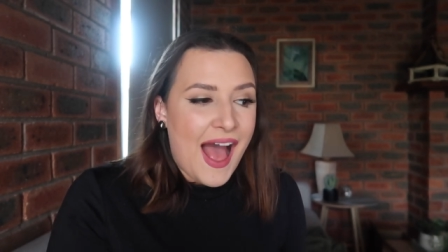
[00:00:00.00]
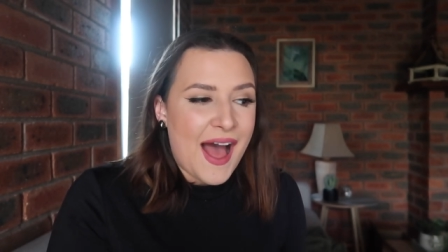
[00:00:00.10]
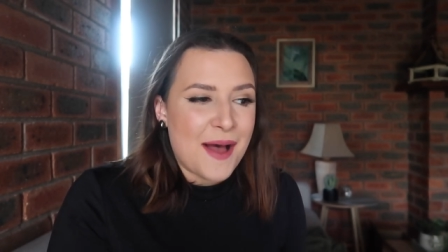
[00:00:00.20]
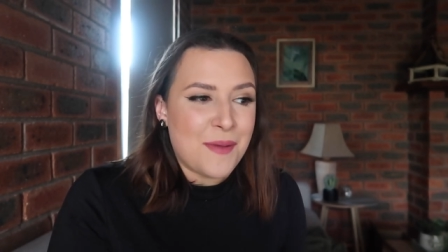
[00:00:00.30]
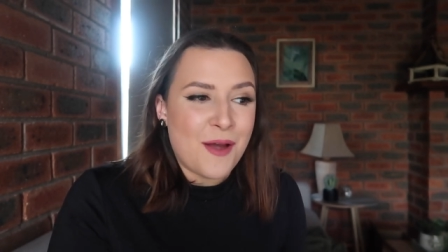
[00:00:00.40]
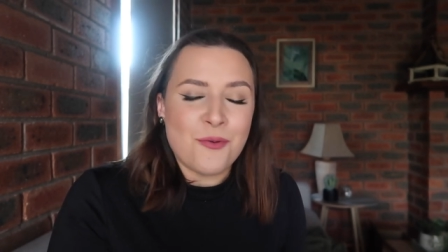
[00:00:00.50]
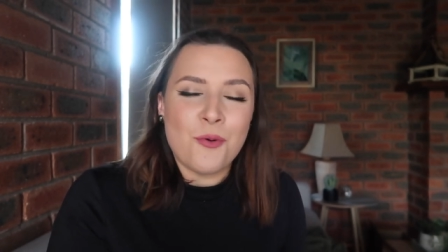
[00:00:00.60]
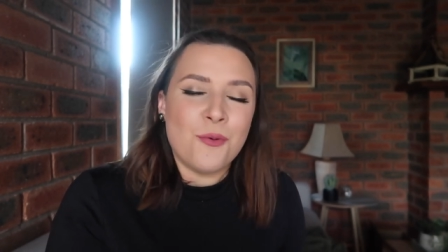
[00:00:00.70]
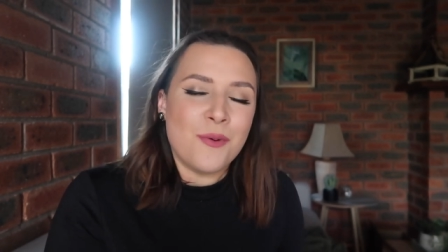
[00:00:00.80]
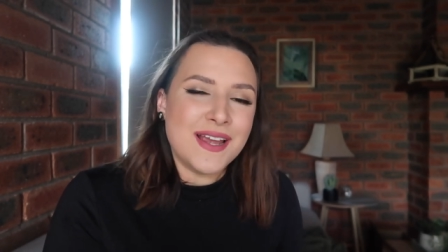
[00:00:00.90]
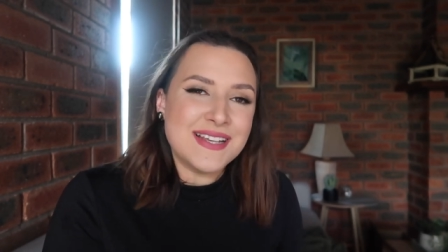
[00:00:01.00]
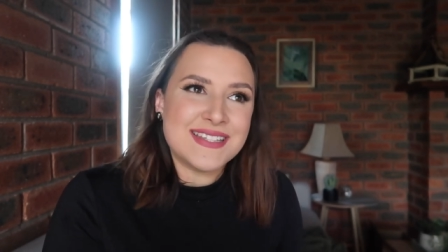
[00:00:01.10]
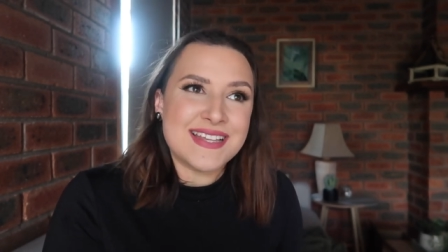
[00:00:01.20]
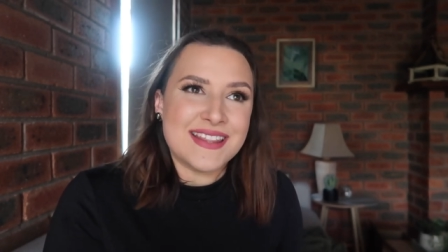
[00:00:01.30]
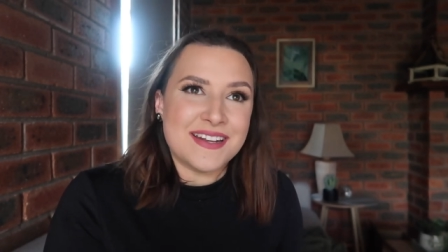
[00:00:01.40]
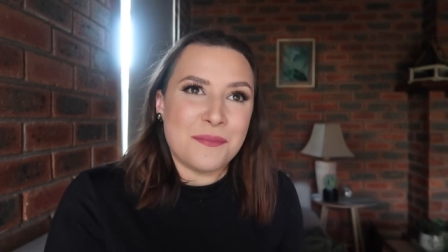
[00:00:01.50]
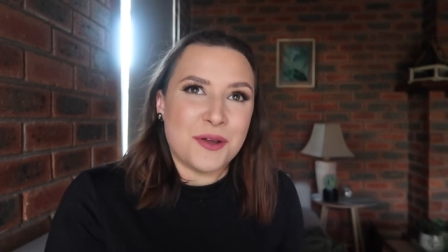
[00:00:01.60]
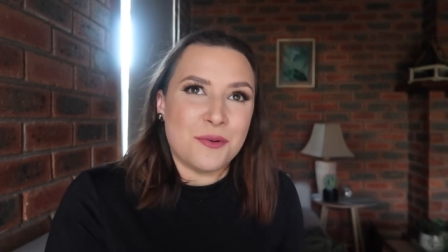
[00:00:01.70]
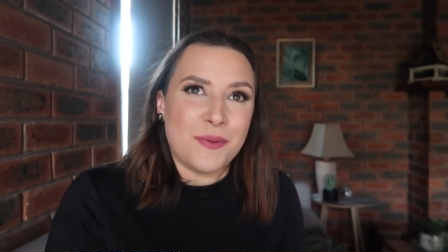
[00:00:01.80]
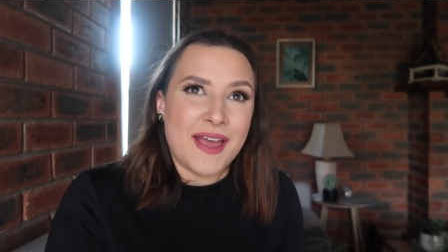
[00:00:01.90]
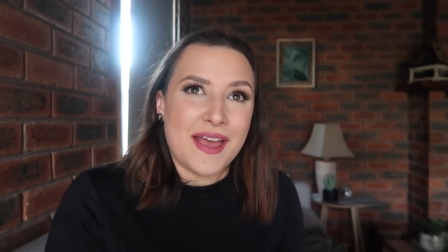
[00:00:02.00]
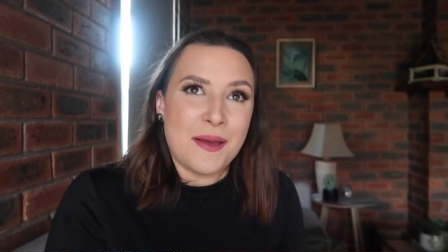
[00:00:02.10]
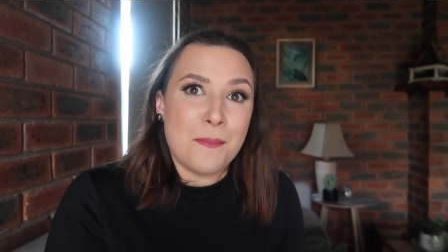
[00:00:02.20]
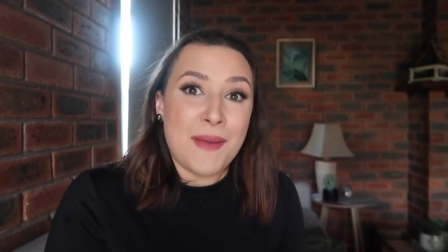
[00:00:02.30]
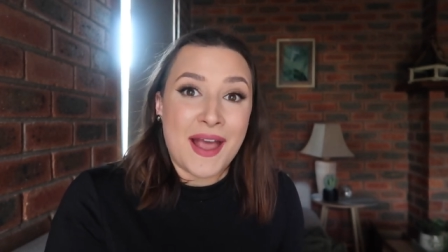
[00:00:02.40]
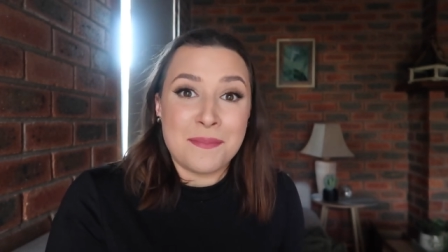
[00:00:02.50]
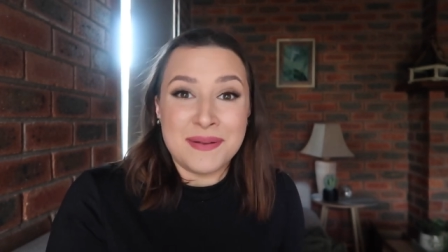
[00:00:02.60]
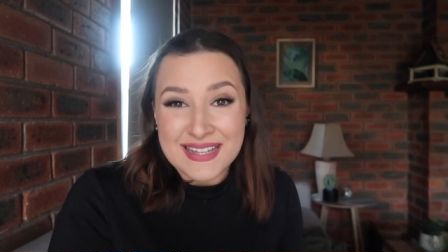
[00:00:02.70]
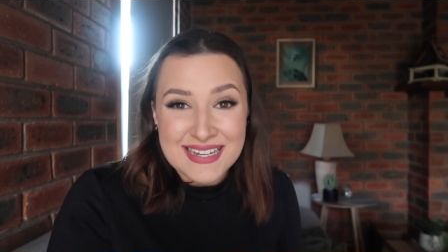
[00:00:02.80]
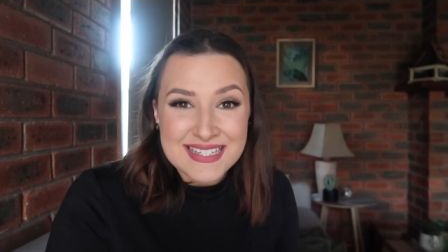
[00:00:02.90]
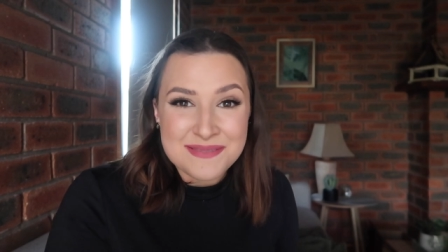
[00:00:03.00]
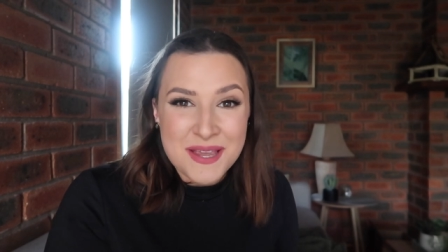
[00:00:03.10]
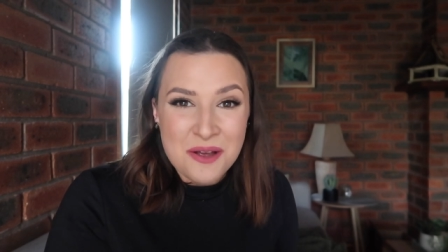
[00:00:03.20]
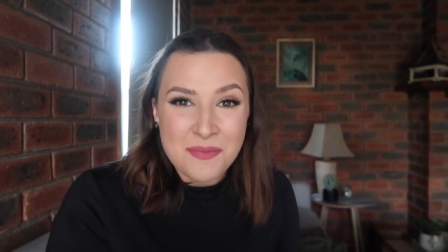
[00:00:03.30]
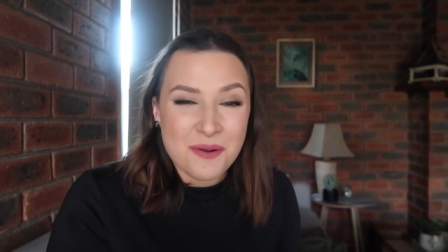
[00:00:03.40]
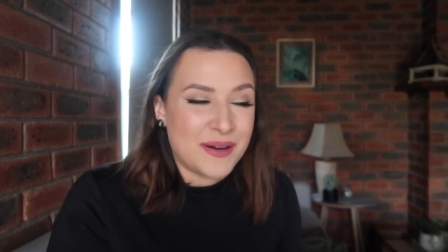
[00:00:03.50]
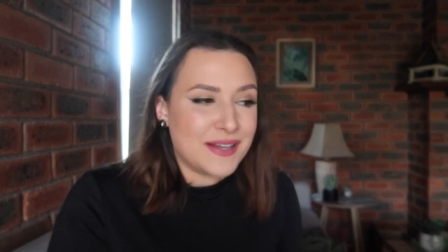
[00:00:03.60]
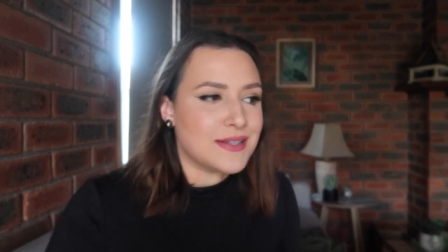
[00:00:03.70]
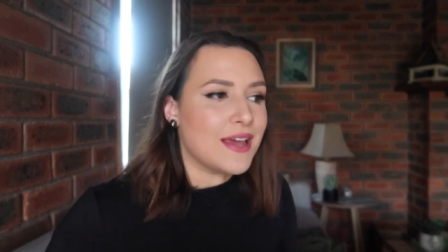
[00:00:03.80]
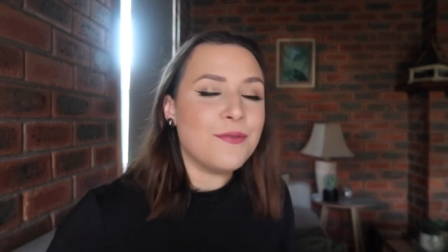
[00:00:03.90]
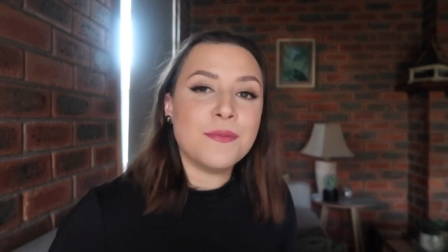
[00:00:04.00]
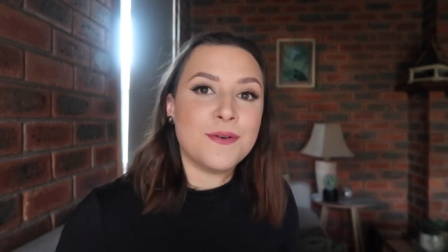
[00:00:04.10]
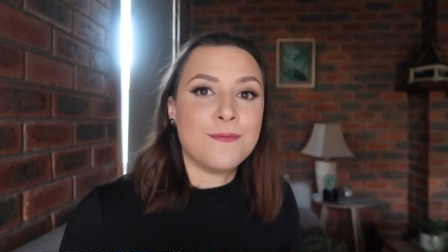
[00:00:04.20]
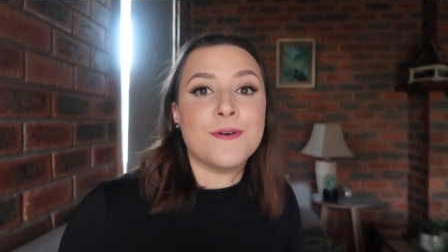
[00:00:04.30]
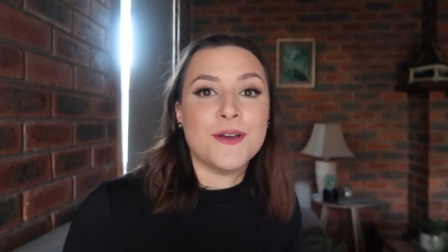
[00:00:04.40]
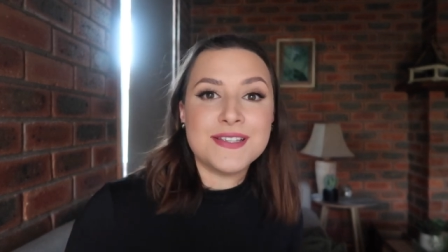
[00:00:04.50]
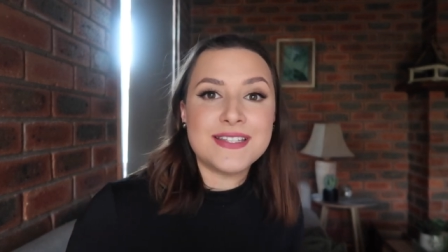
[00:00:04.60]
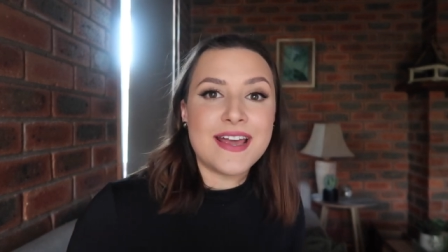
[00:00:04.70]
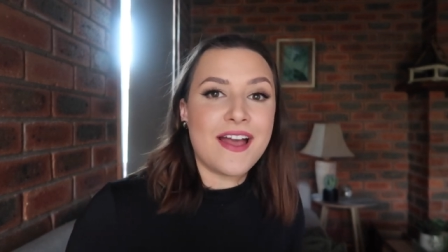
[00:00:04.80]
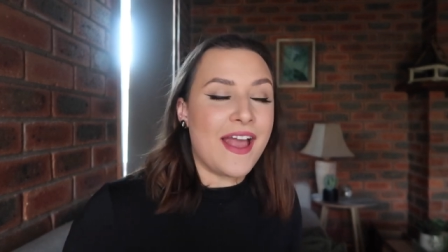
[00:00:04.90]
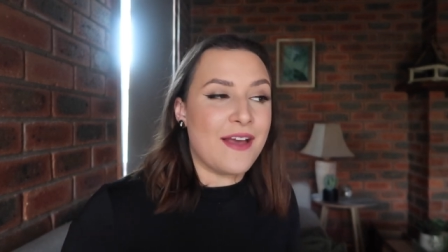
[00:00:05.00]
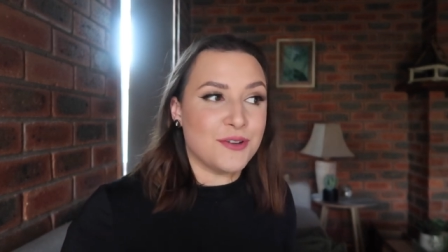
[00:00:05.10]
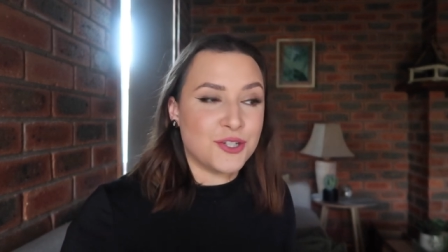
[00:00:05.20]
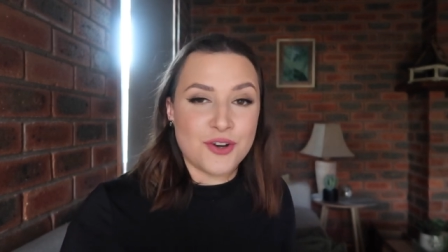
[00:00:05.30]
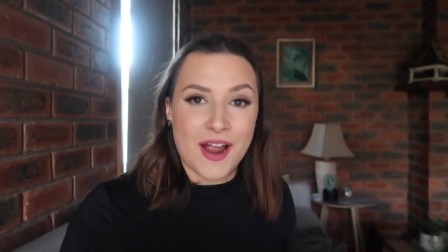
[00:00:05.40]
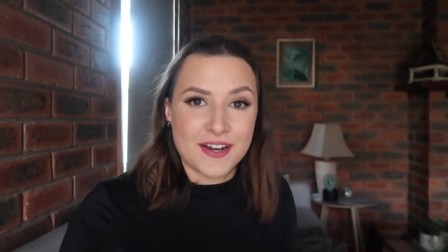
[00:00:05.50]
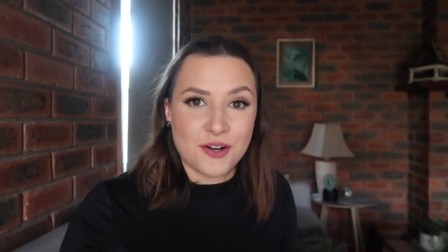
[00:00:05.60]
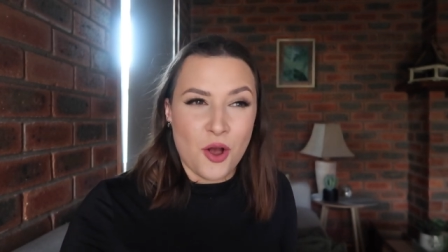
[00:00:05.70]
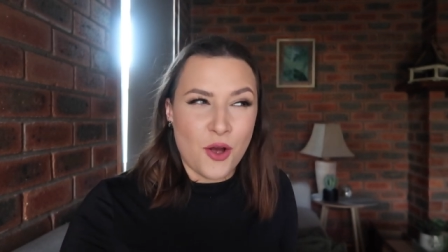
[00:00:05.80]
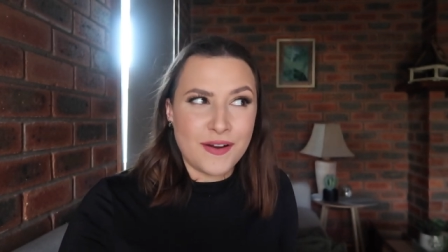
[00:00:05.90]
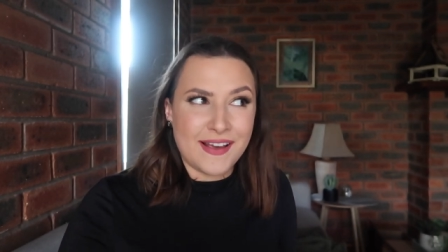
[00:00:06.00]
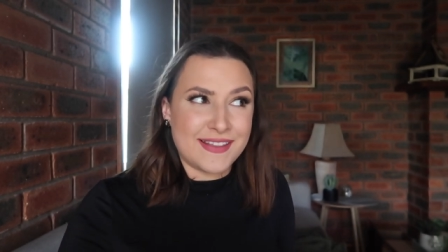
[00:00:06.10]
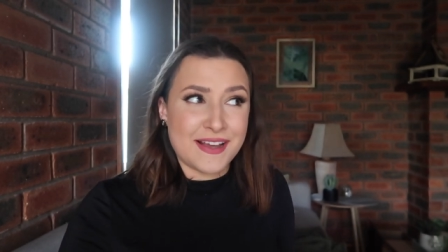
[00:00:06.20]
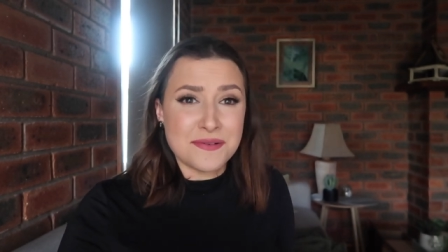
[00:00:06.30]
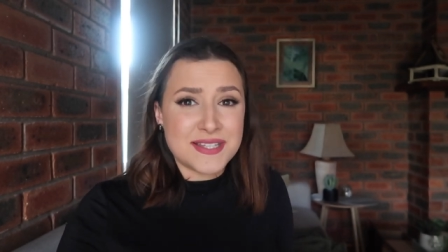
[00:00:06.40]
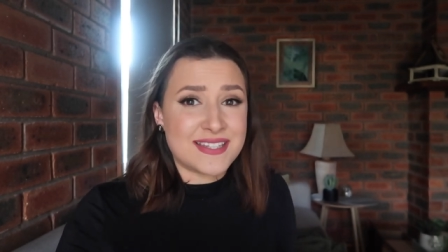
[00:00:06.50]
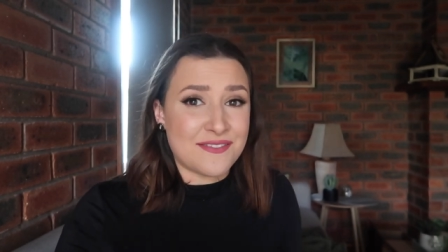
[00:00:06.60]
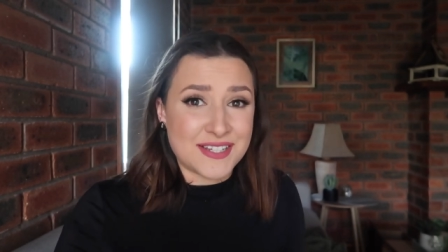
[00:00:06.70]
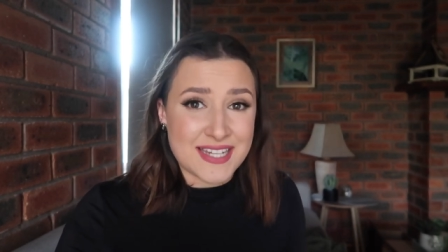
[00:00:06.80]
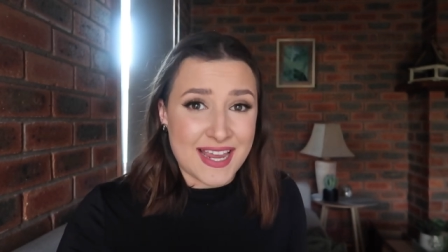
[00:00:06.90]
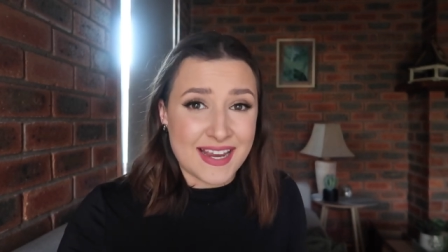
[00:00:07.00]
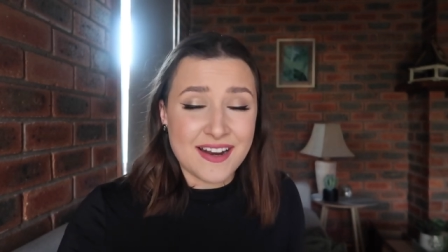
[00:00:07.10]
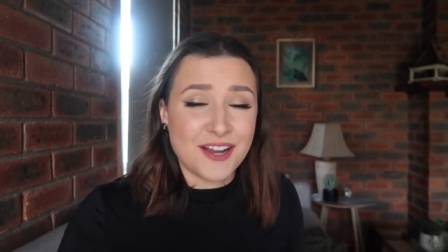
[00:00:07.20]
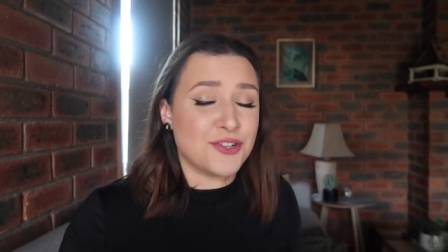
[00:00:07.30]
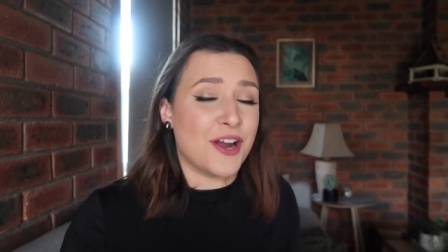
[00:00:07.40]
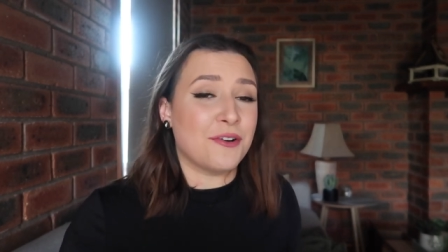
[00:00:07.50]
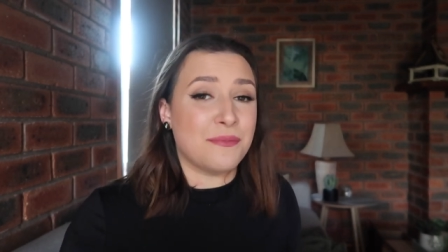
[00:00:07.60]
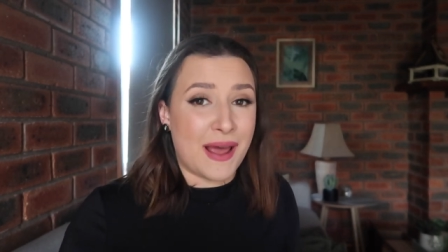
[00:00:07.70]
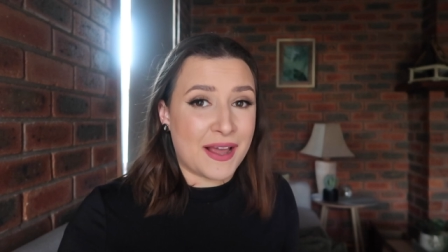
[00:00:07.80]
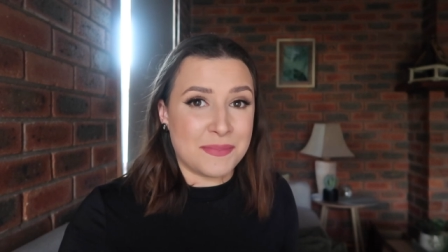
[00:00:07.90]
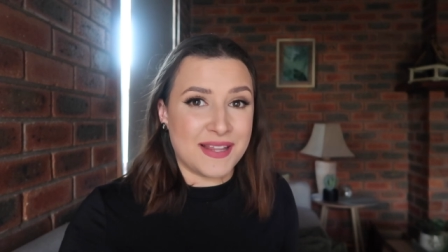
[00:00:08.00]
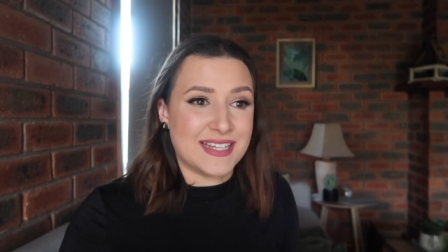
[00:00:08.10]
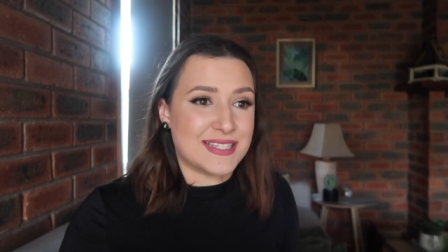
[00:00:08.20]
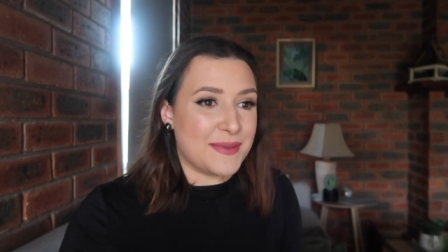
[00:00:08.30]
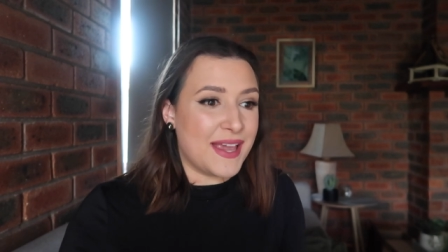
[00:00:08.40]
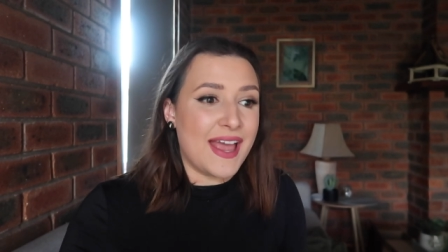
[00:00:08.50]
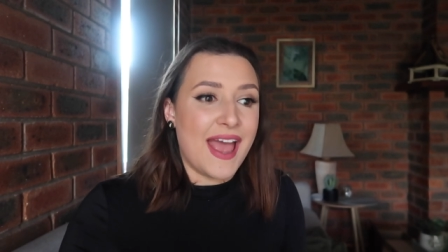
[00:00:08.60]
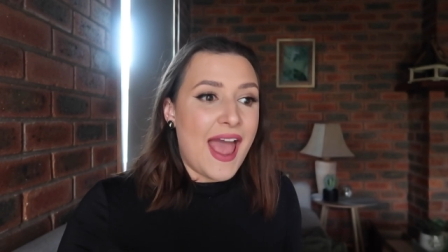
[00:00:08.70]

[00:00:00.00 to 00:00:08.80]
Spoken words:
I've always said that I'm going to wear MAC Please Me on my wedding day. From the first day I ever tried it on, I think I was 17, I tried on MAC Please Me